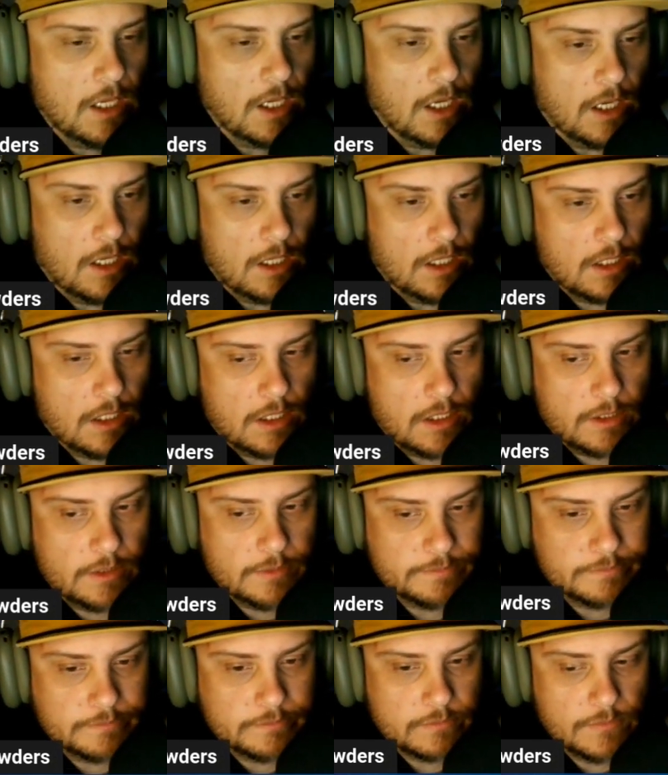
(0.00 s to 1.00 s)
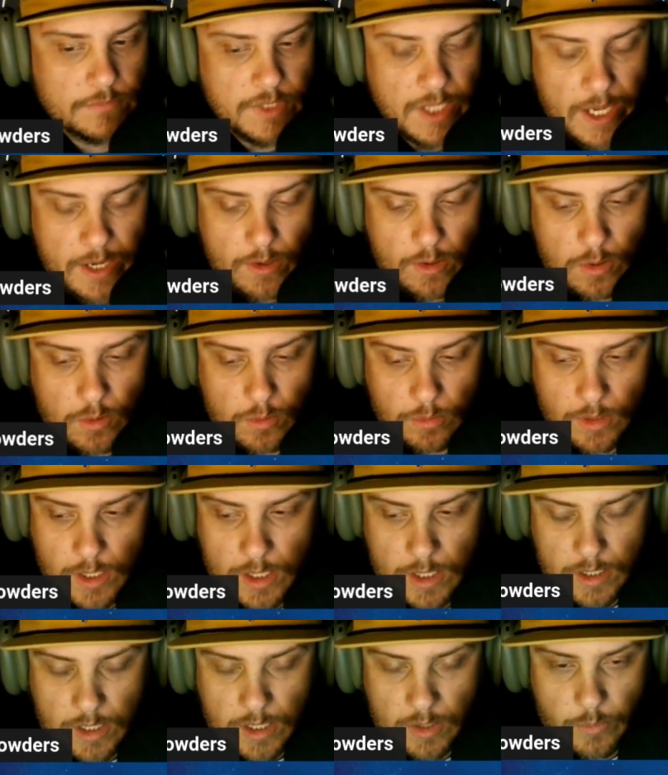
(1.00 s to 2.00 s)
Uh, not a whole
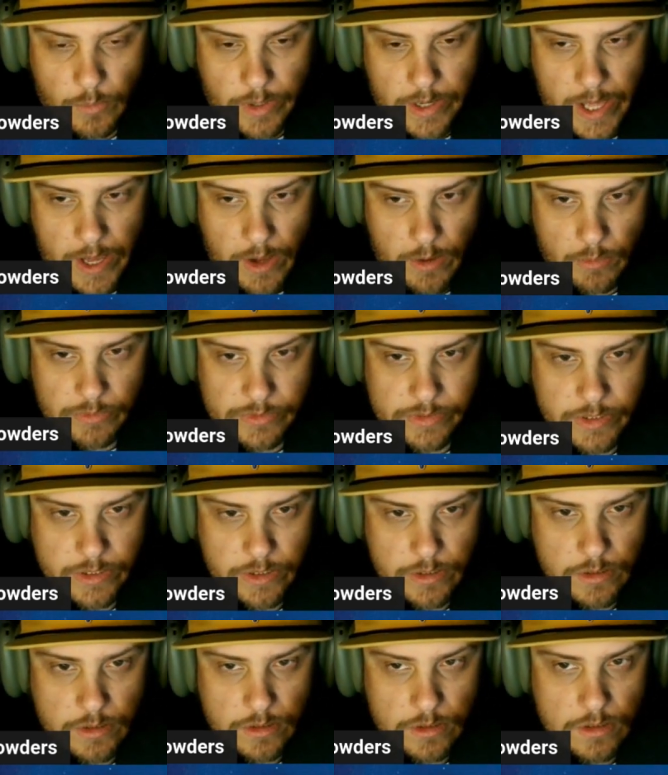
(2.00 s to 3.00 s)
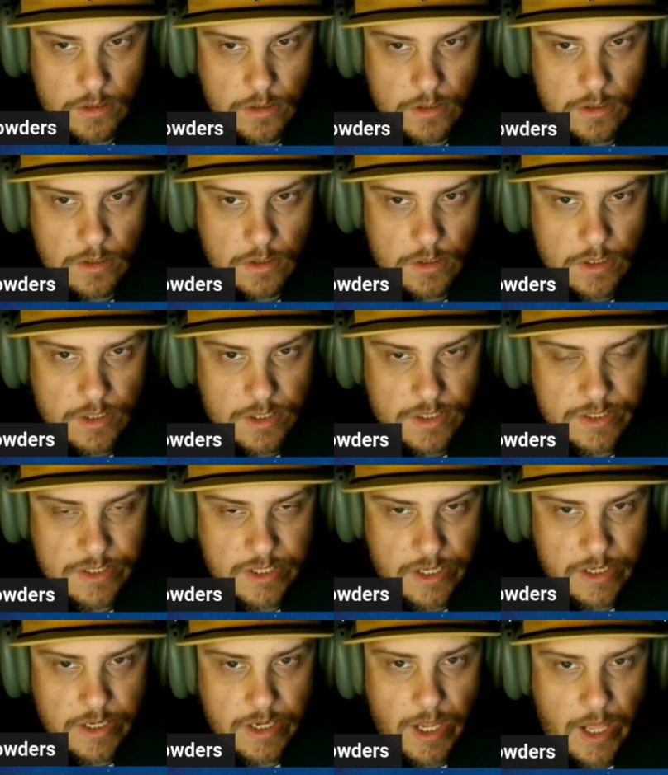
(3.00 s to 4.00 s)
lot. I went out
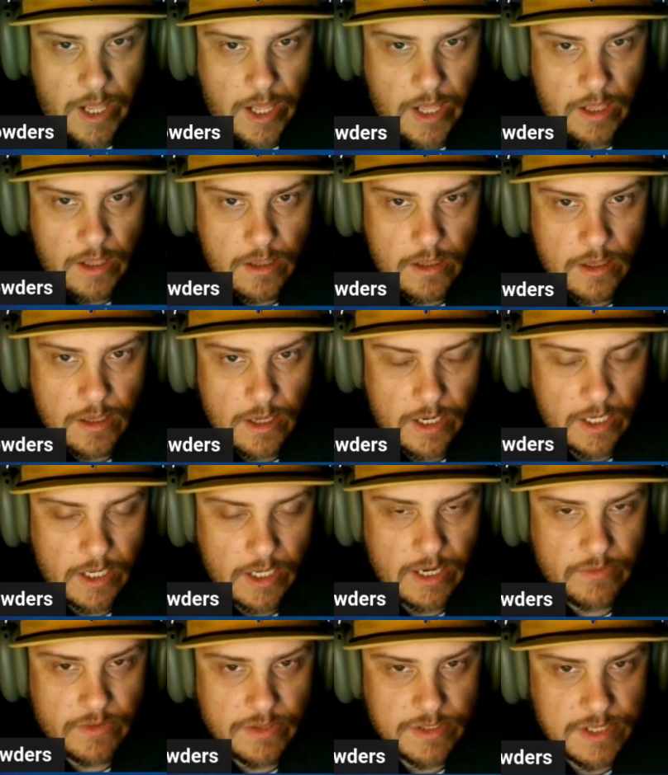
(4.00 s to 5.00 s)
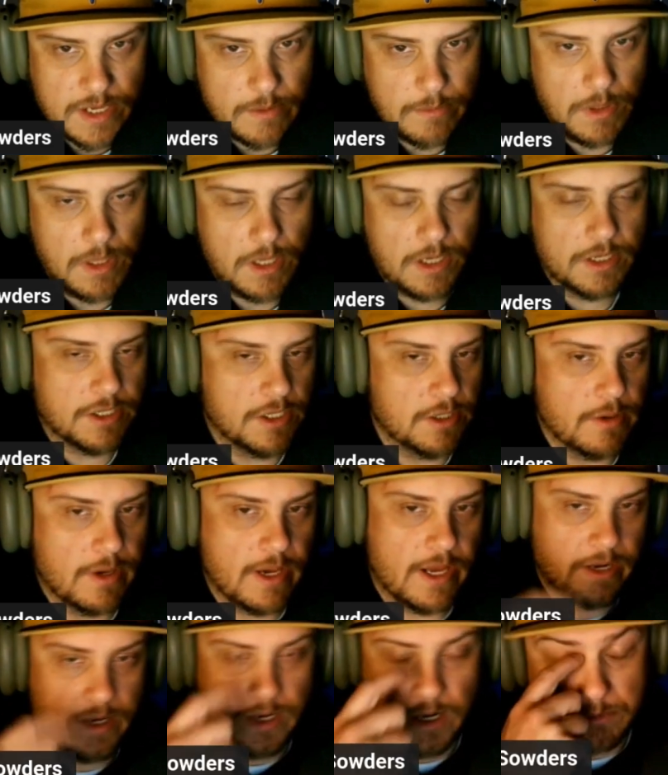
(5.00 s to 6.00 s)
Sunday. I didn't have the same luck you
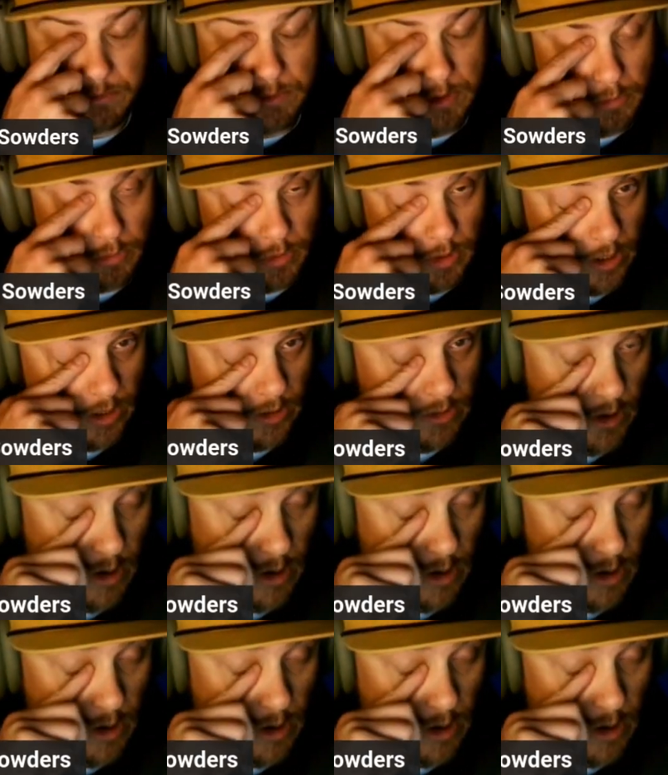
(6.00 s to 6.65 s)
had. I know we're going to